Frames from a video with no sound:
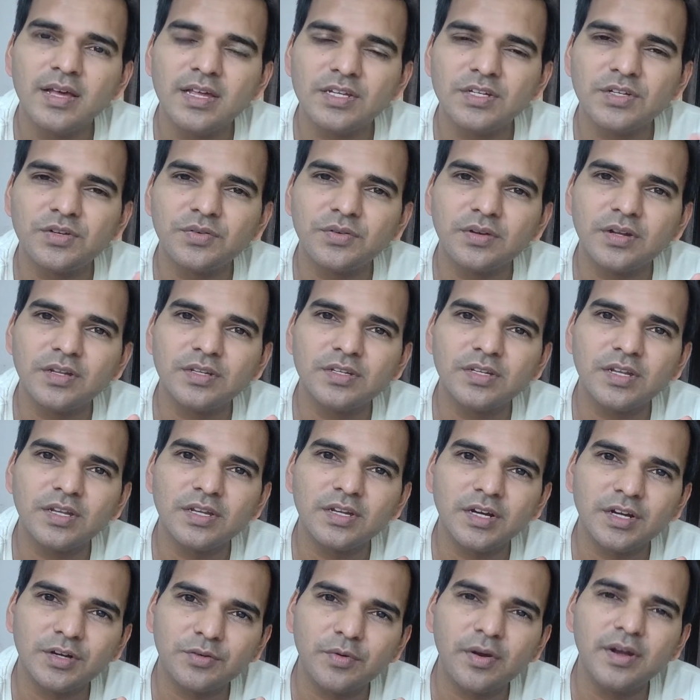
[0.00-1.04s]

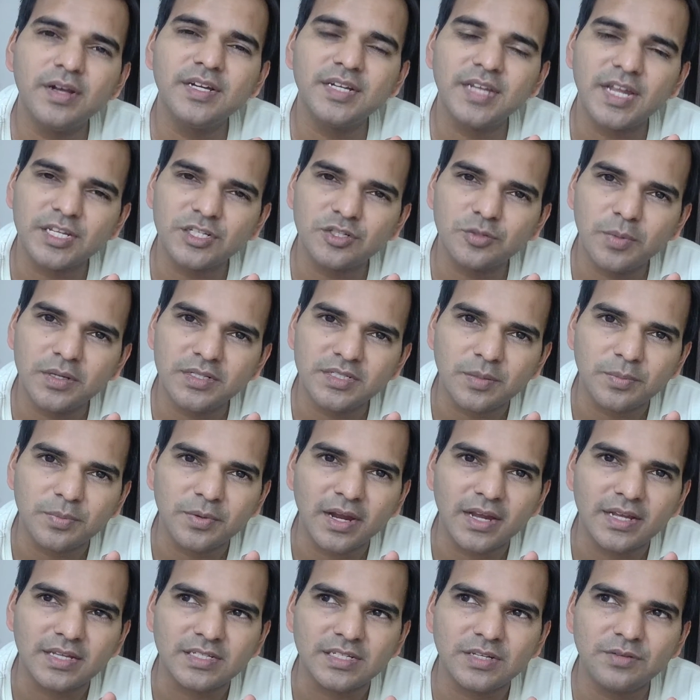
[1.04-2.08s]
it really takes you by
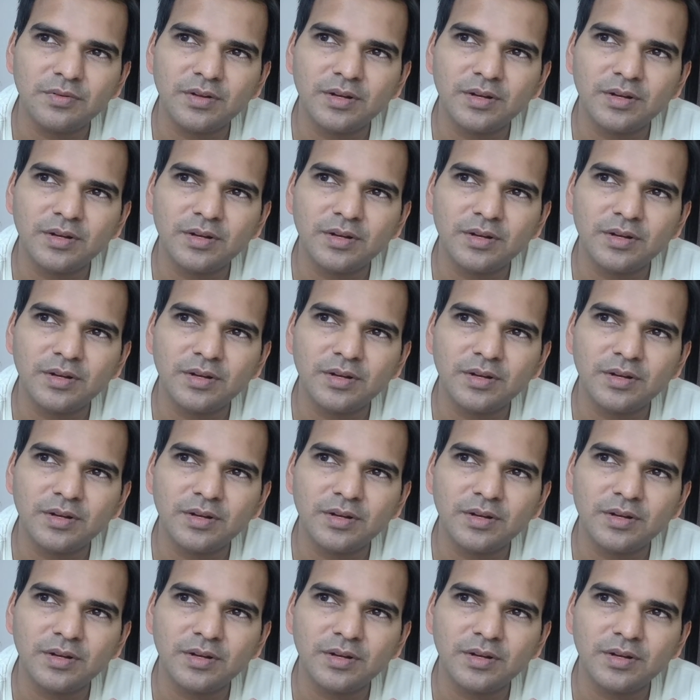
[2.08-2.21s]
surprise.